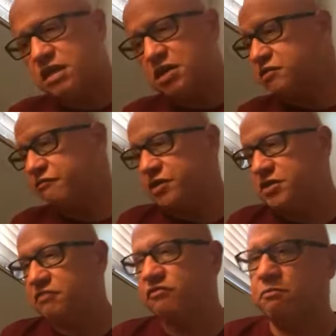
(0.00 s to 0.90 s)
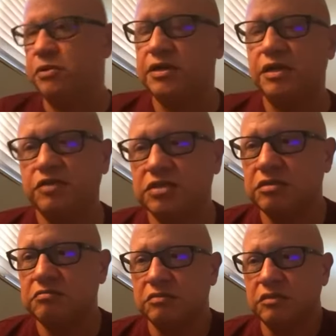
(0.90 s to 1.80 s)
that was a very different book it
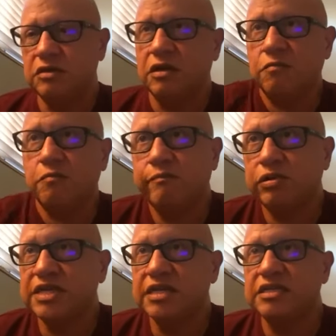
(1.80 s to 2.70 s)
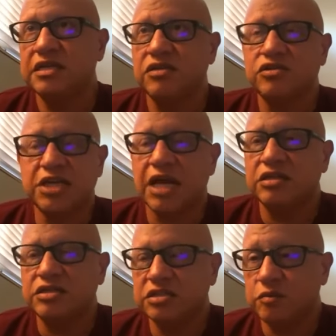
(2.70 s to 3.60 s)
was you know presented other
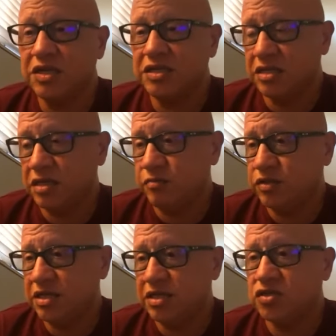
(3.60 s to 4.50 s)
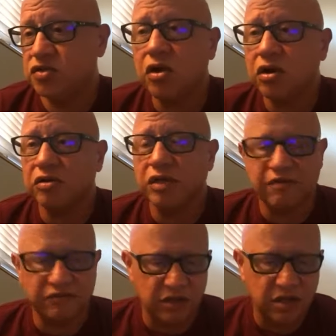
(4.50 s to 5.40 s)
challenges it was, it was a historical
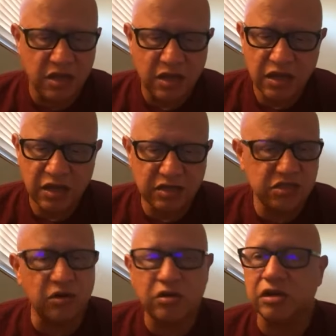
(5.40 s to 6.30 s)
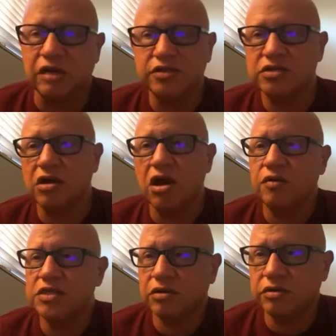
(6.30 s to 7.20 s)
novel and historical novels are
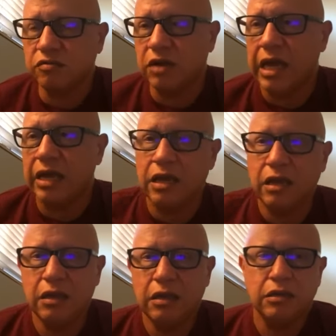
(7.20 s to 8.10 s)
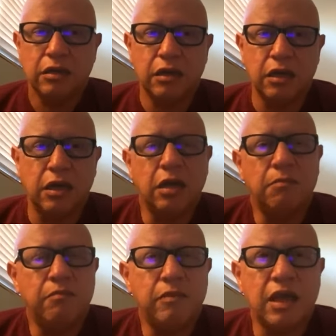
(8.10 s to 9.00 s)
always hard to write
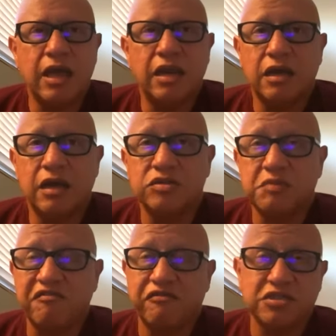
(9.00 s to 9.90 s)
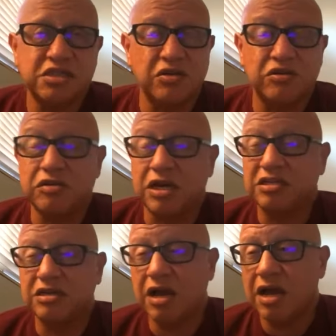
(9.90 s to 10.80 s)
um, and it was my first tenure track
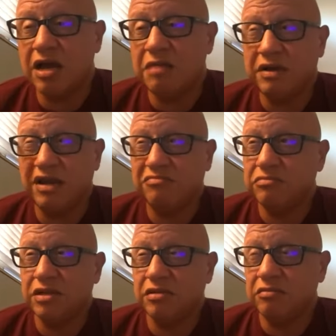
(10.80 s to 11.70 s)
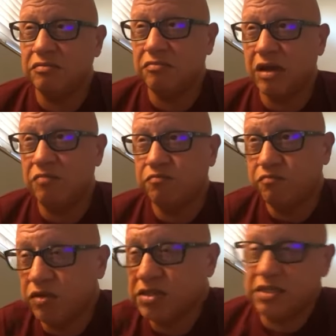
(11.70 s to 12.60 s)
job and i you know i
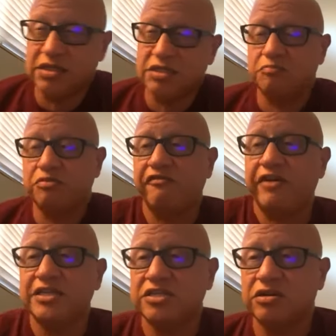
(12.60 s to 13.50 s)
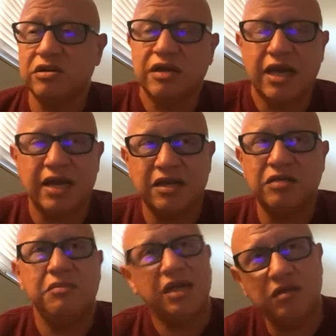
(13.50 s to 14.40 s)
was an assistant professor and i had
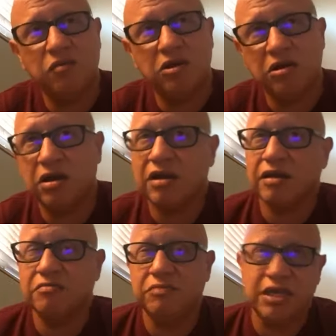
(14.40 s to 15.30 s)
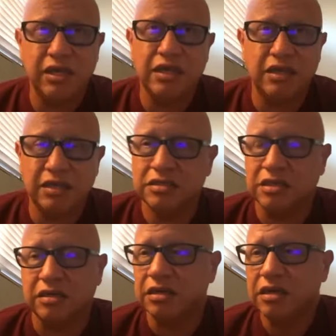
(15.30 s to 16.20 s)
committee work and meetings
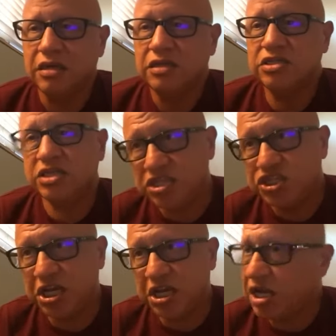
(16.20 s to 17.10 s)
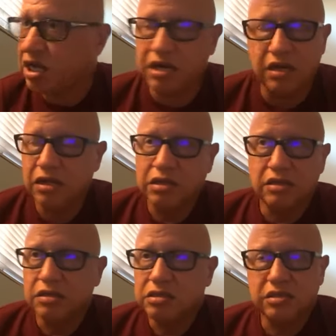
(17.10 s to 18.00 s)
and teaching and
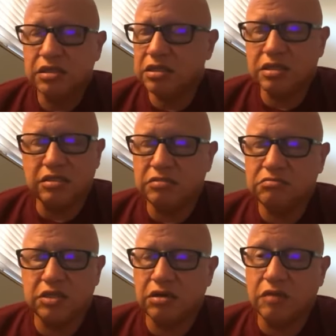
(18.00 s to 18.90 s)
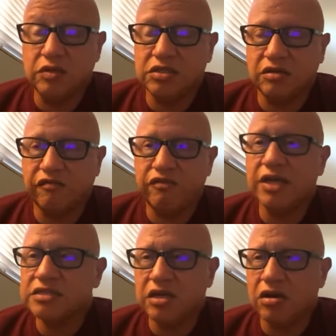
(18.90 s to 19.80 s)
and you know i was in
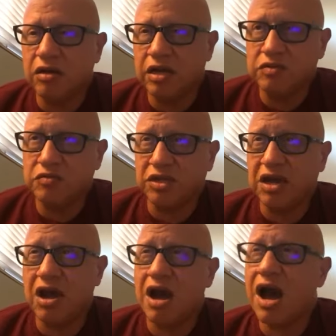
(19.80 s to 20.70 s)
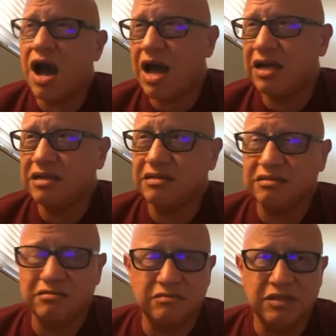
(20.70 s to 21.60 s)
fresno and it was really hot
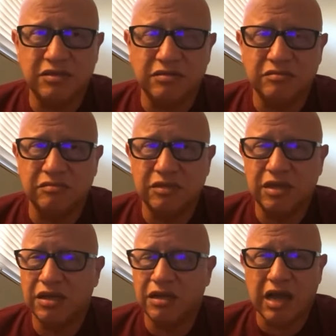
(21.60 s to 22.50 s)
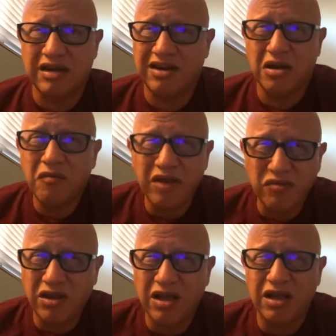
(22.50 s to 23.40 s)
and you know uh, i didn't know
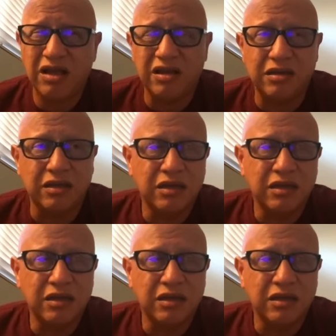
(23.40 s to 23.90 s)
anyone and